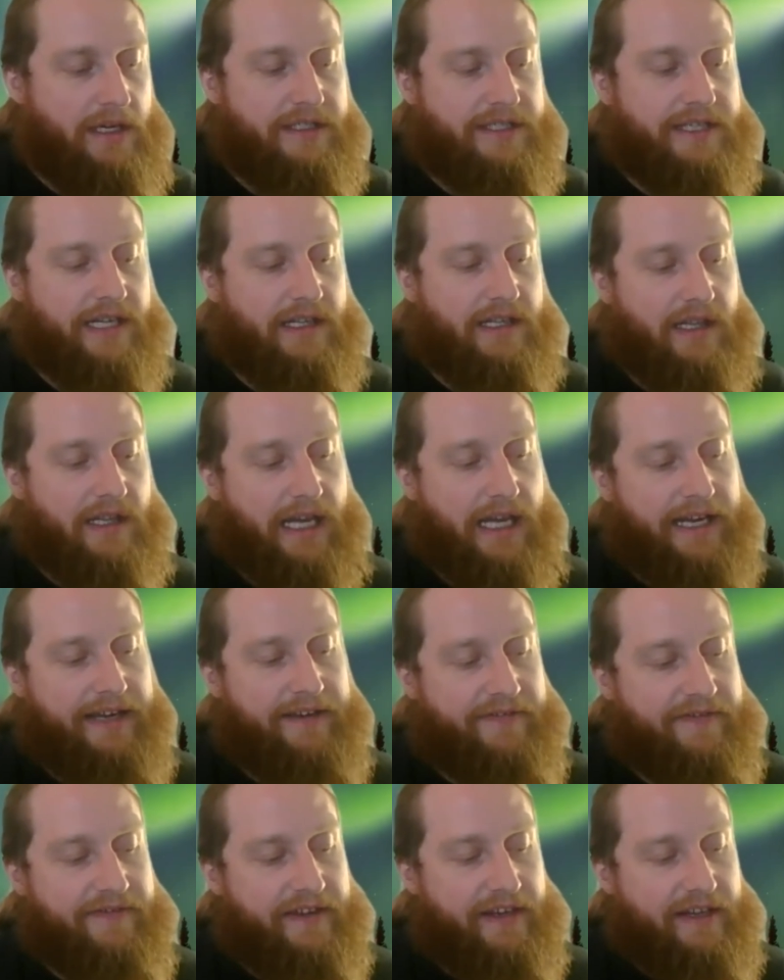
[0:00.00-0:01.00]
to life
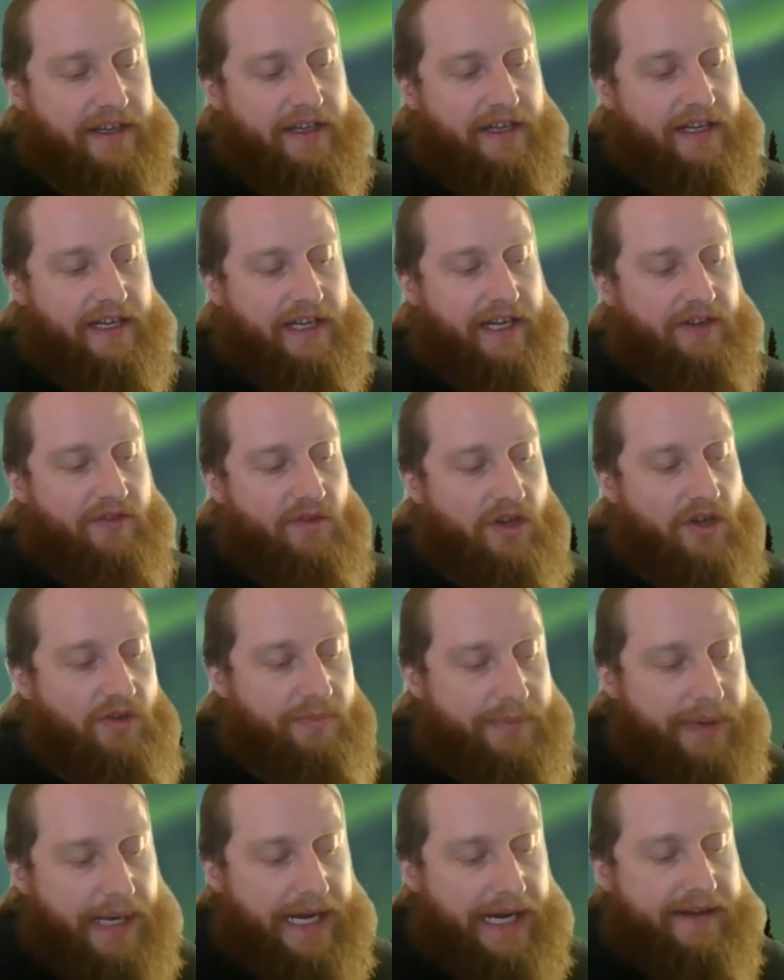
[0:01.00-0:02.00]
and
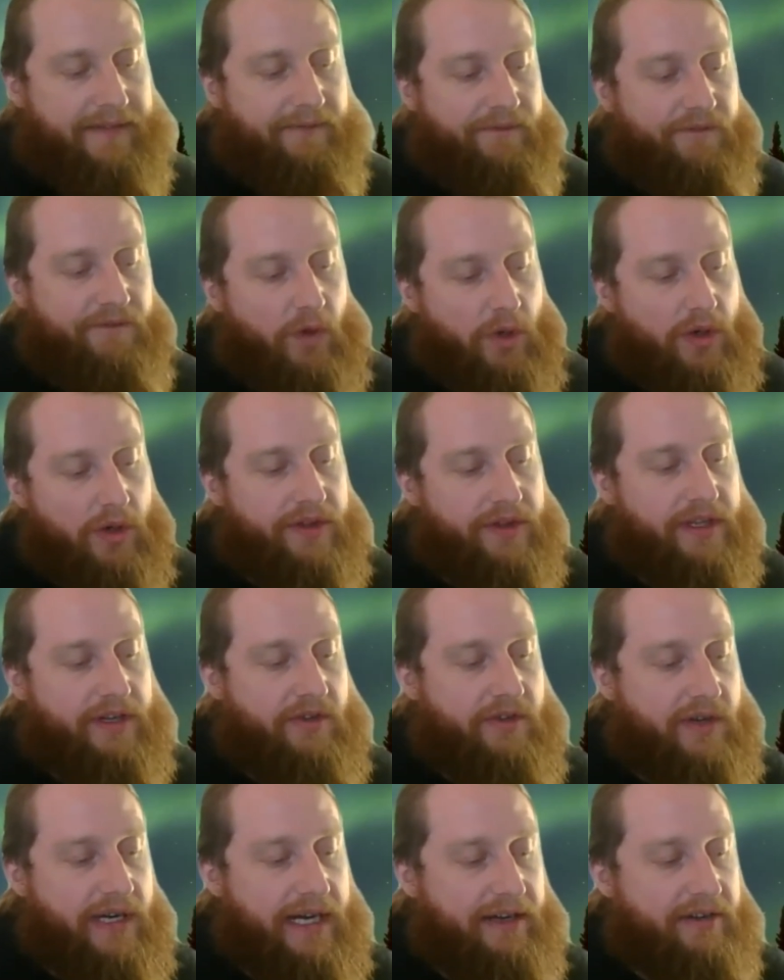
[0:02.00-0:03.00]
rode back and forth and
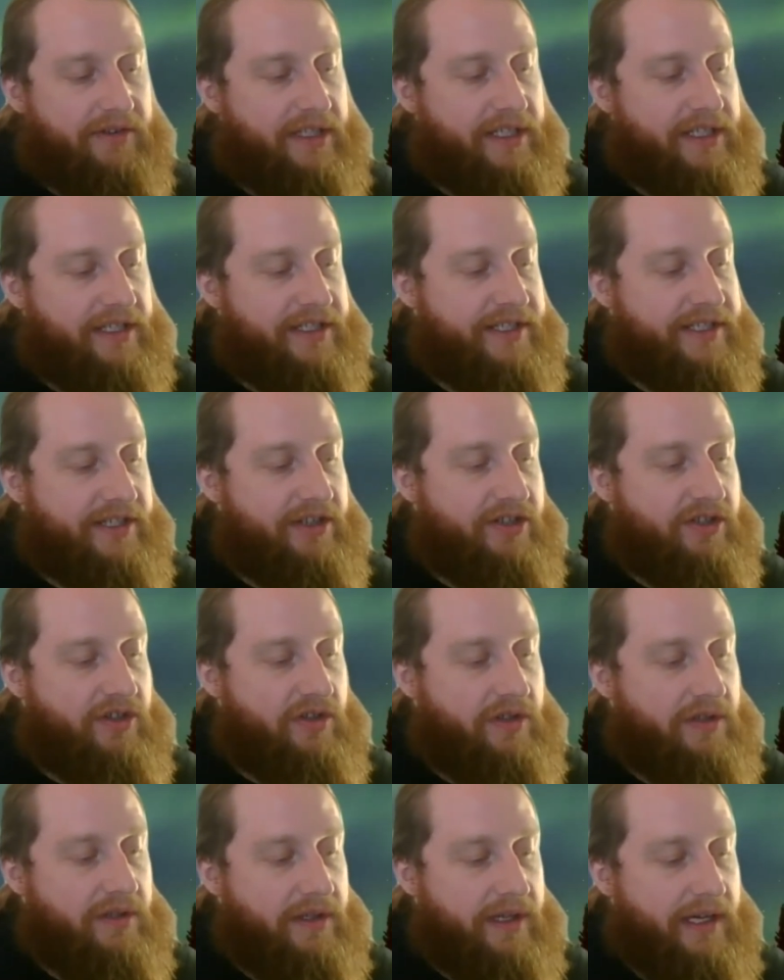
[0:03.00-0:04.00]
around in a
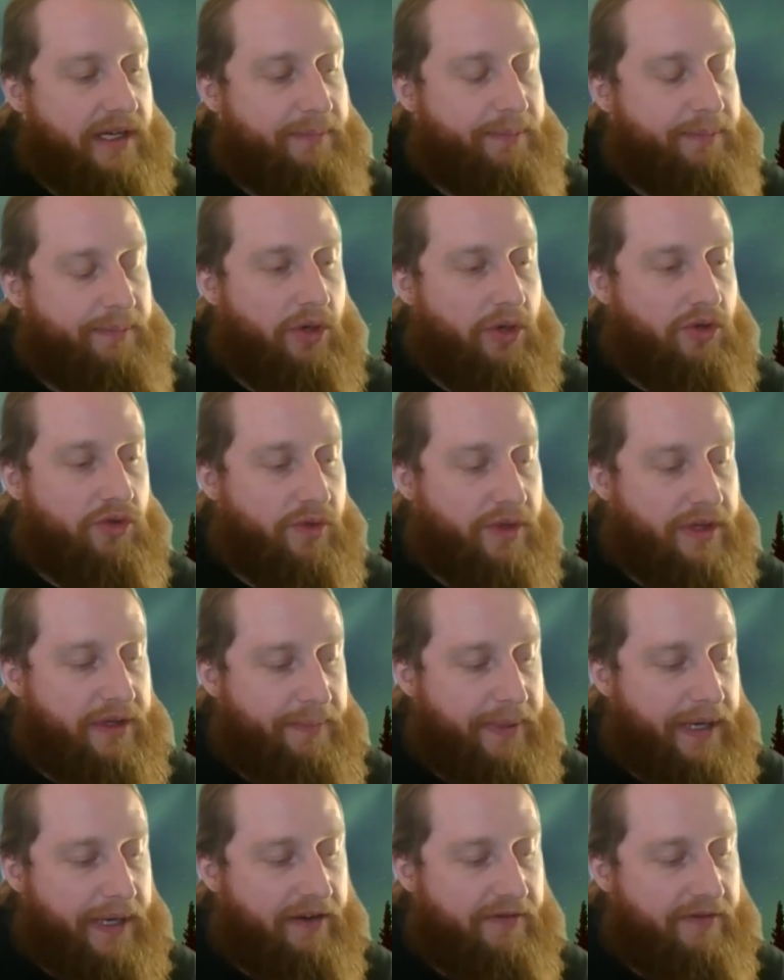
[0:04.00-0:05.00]
circle. I pulled with a
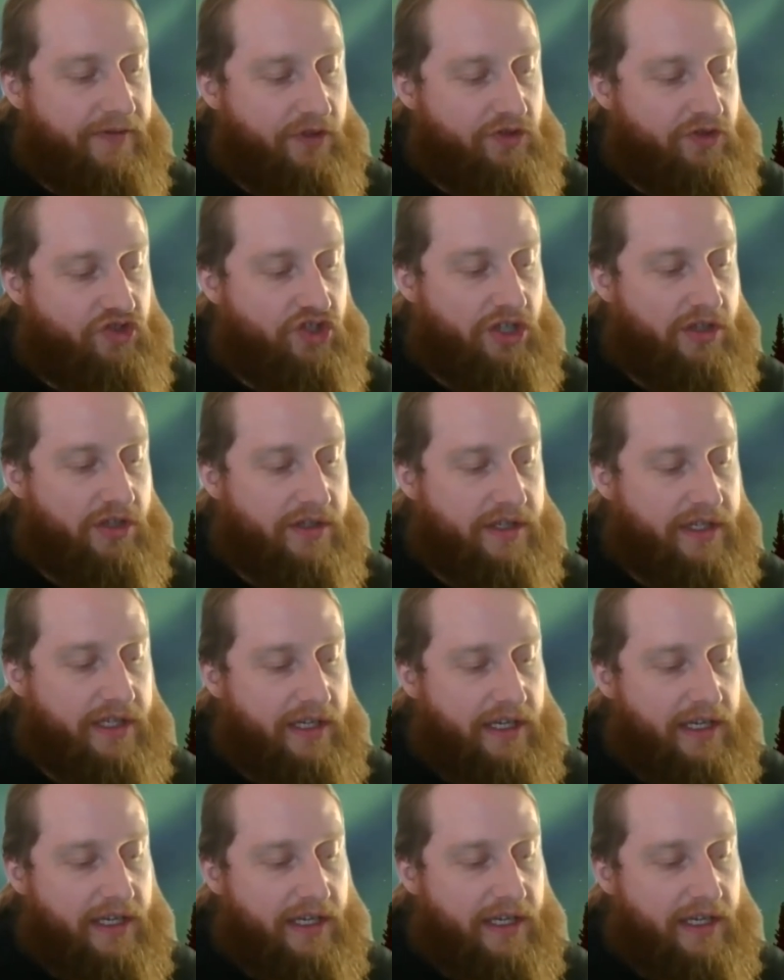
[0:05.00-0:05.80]
powerful jerk.